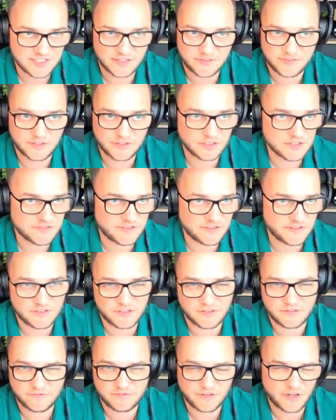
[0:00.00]
I think it's
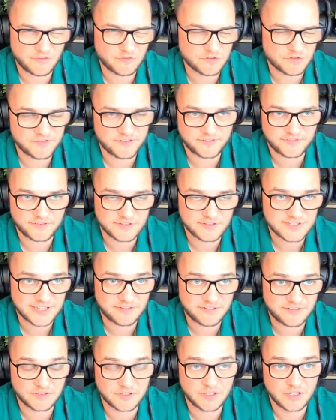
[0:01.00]
55 or
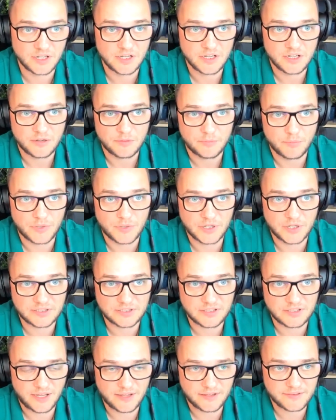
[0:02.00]
57. But
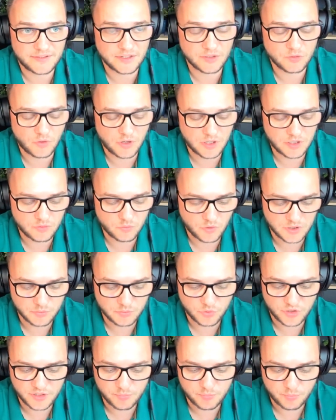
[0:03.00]
I think one
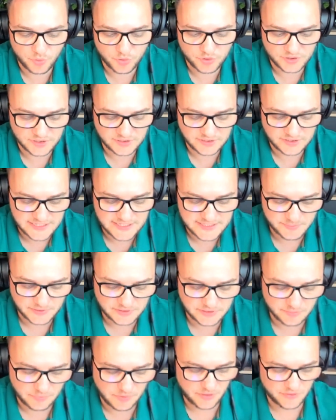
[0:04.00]
more important
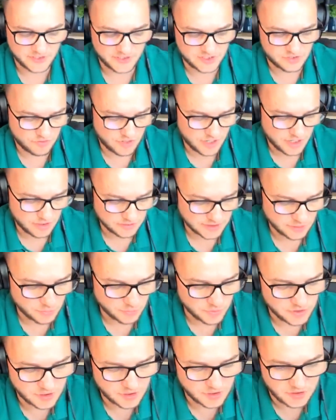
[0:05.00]
aspect about this round, and
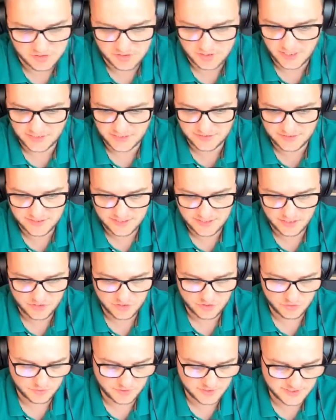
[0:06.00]
we also had
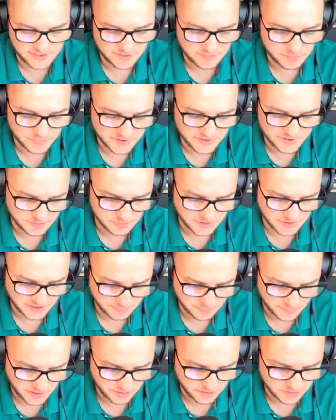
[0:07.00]
discussions with SeedBlink
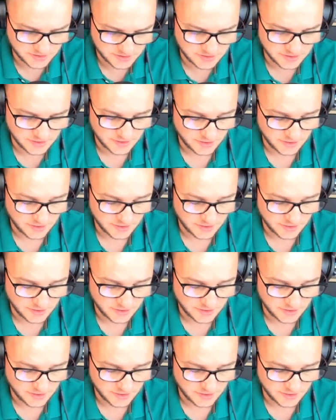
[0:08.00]
about it,